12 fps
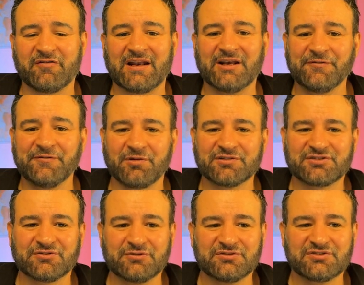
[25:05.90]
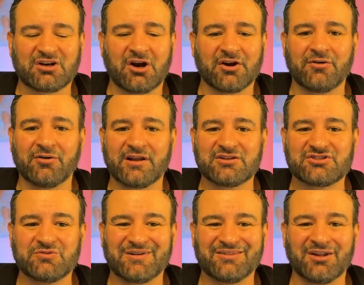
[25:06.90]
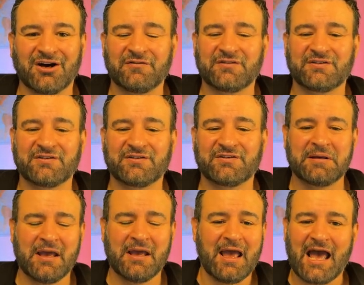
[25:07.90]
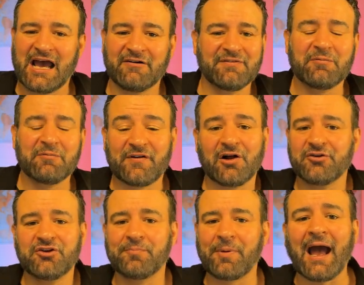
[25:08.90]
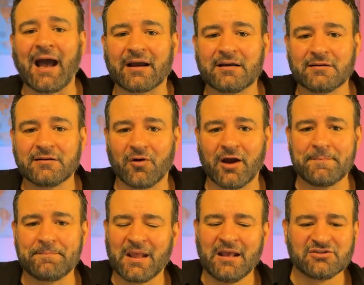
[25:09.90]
of an influencer whose target audience you would love to have them follow you back, right?